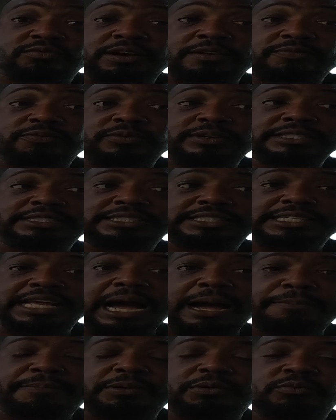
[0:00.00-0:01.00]
the referee
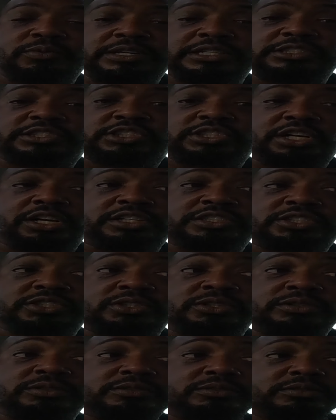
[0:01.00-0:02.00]
stop it when
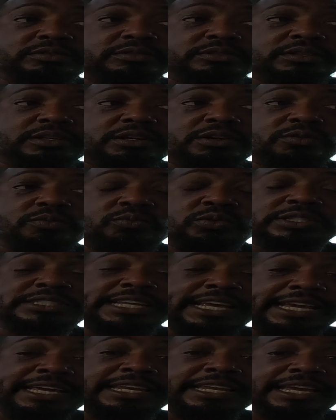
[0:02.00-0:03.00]
Chisora was
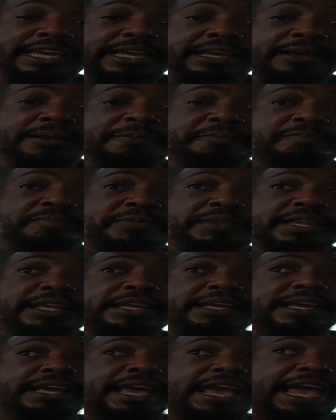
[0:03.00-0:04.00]
hitting him,
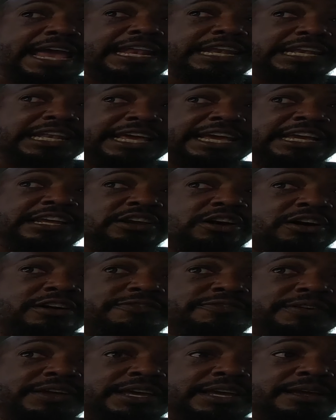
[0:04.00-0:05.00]
had laid
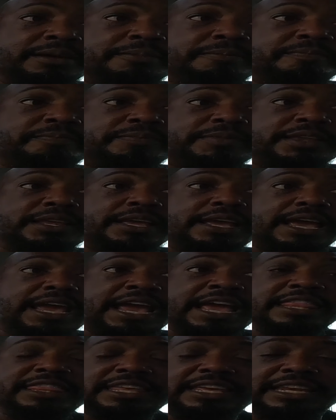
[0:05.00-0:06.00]
off of him,
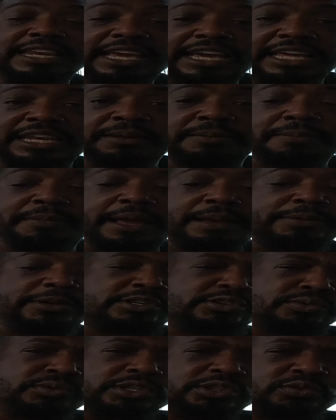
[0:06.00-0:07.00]
and then hit him maybe
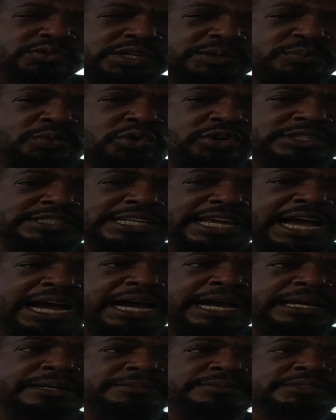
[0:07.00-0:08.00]
two or three more
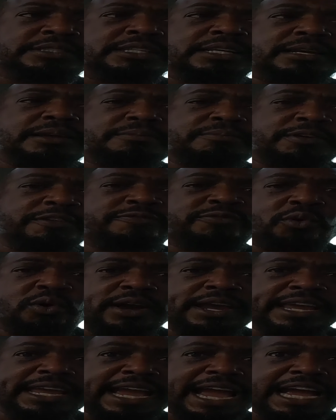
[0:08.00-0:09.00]
times
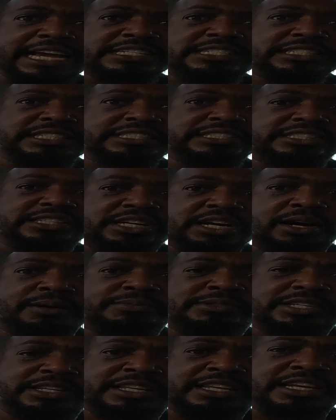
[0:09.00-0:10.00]
before he actually
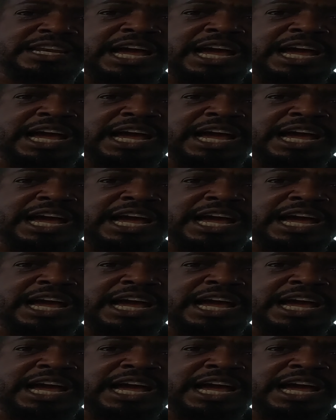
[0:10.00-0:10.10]
succumbed to the